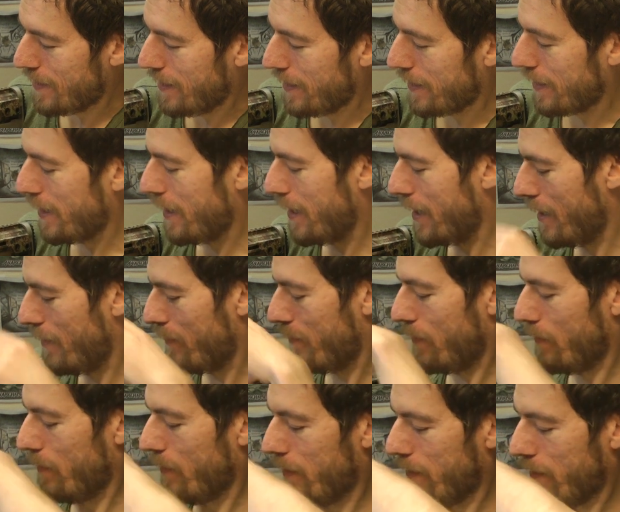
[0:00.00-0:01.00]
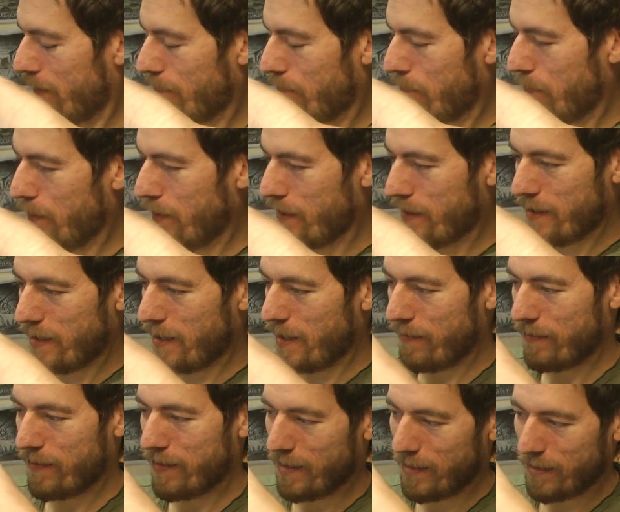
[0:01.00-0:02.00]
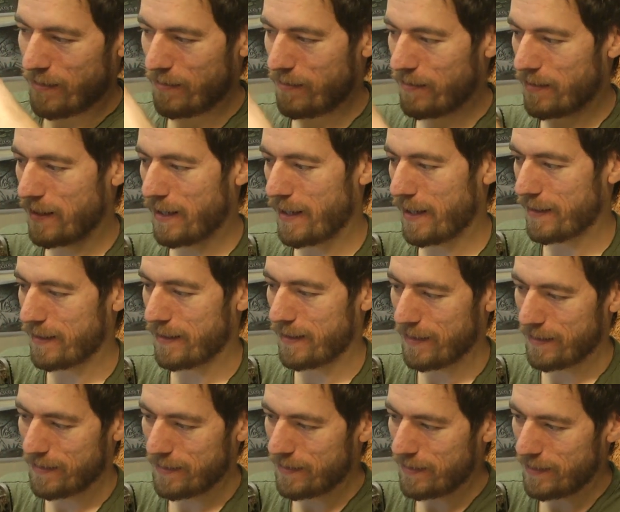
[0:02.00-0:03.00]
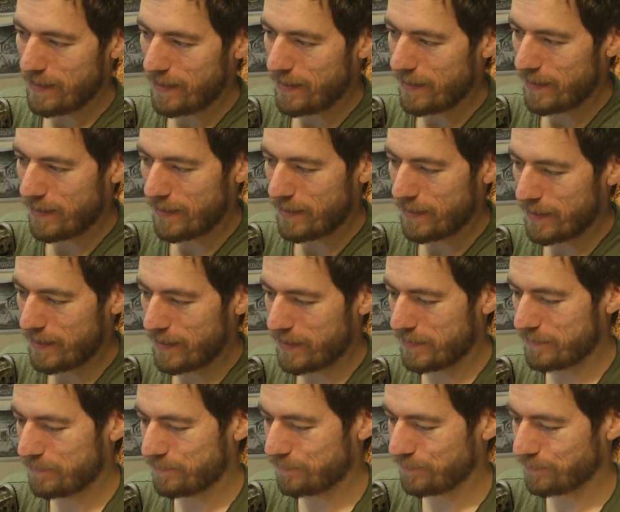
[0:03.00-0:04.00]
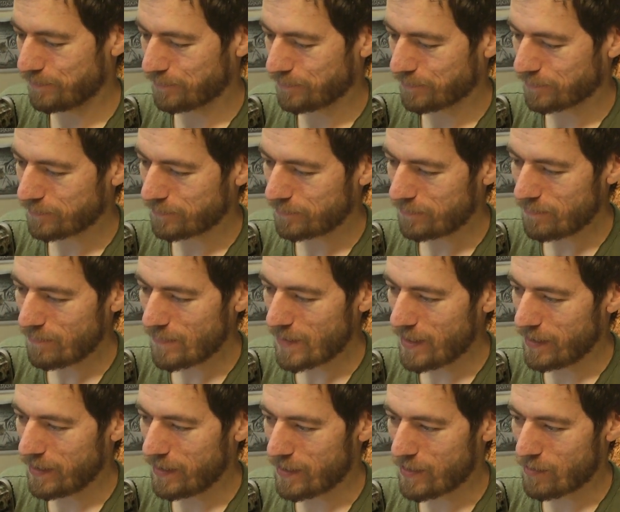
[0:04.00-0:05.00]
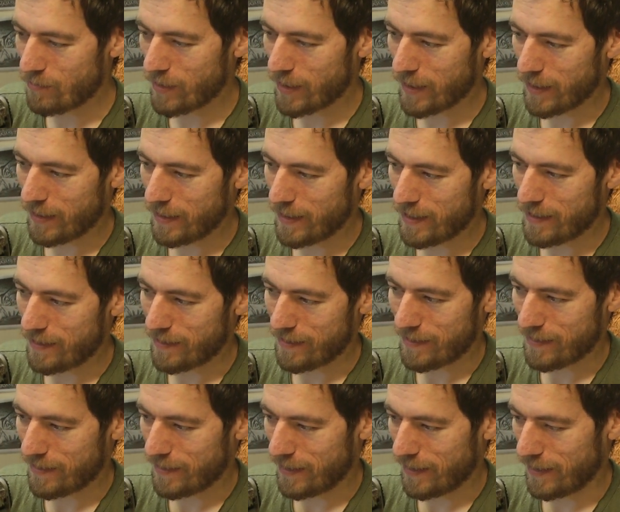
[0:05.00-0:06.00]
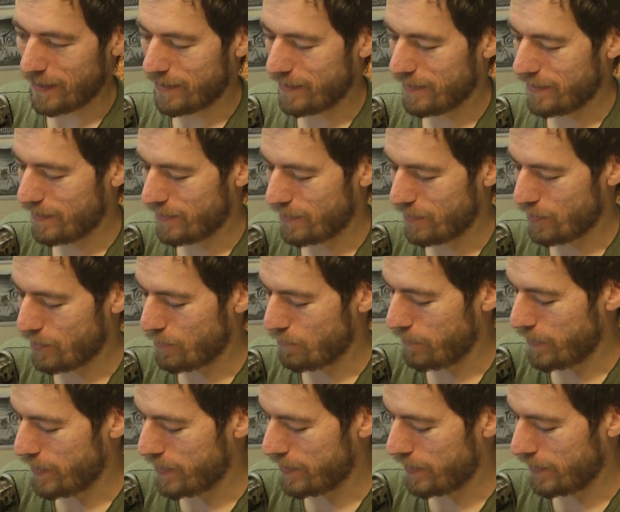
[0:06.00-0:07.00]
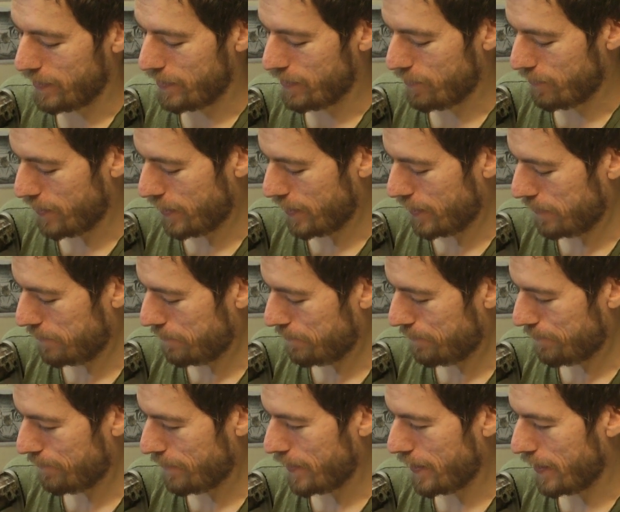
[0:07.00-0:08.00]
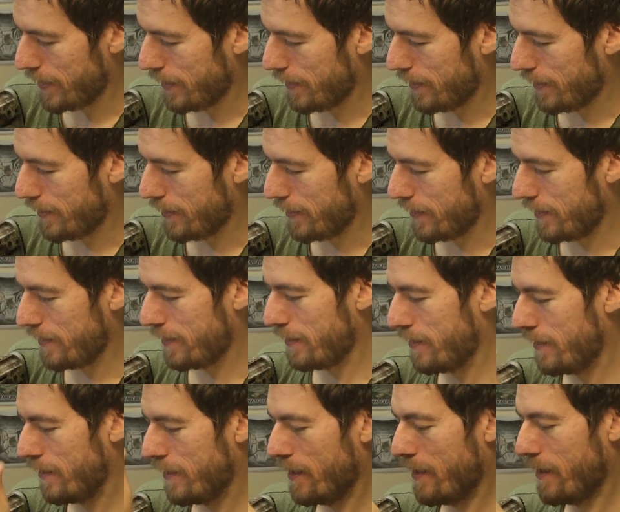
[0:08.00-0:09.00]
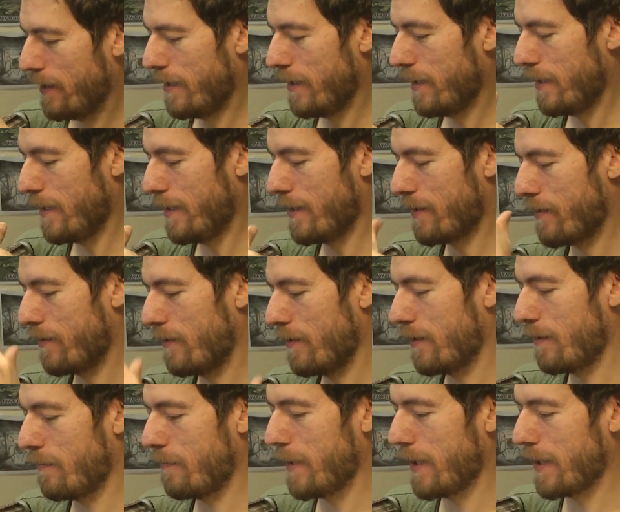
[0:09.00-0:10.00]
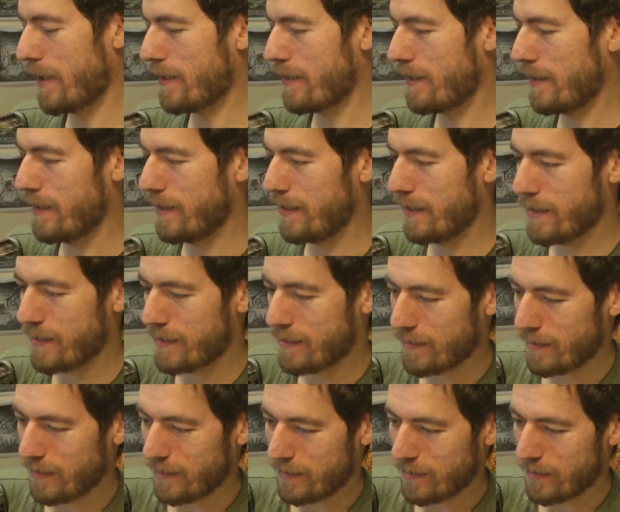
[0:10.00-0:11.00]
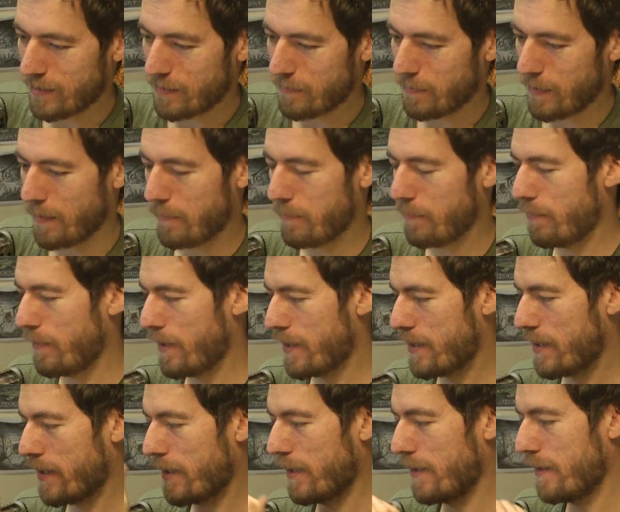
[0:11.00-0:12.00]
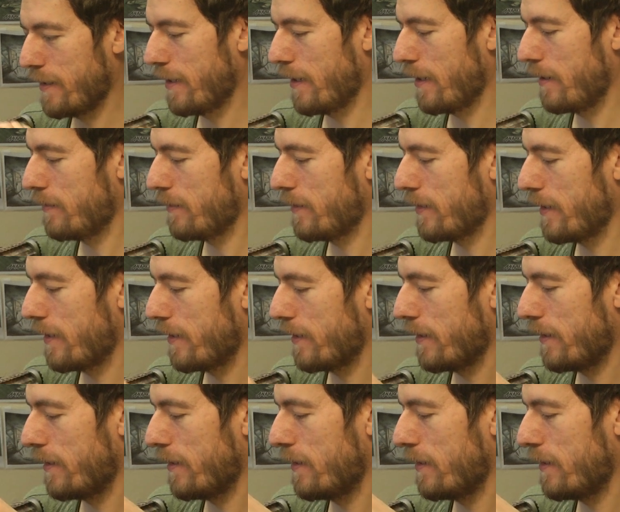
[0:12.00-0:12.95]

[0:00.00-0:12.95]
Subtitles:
Again, if you want to put a safety, do it like that, and the trigger is, yeah, just pressing the trigger, and insert the magazine is just by pressing it down, and